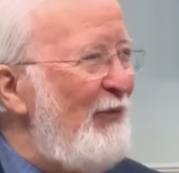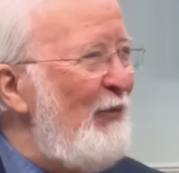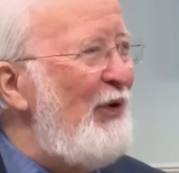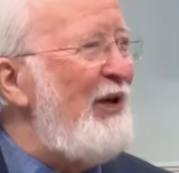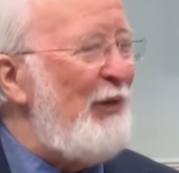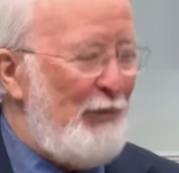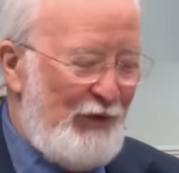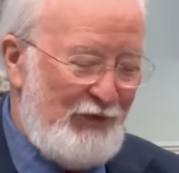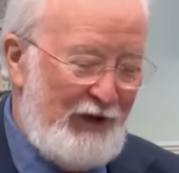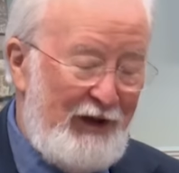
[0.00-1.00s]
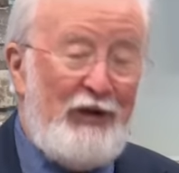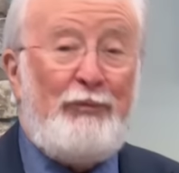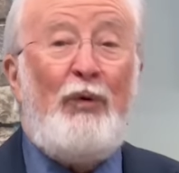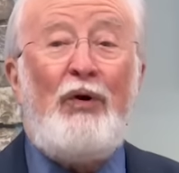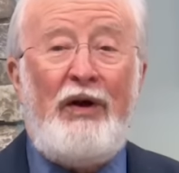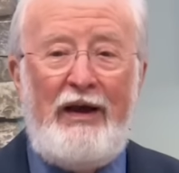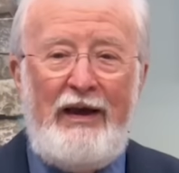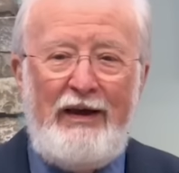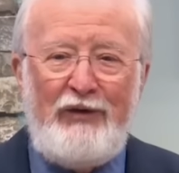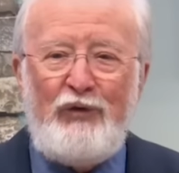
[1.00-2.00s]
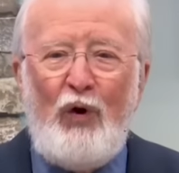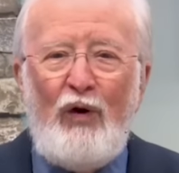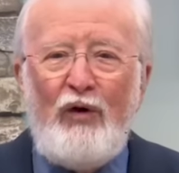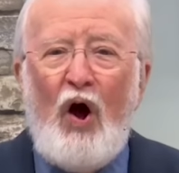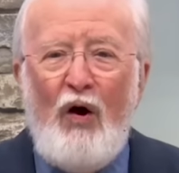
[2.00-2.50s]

Really appreciate it. His book is called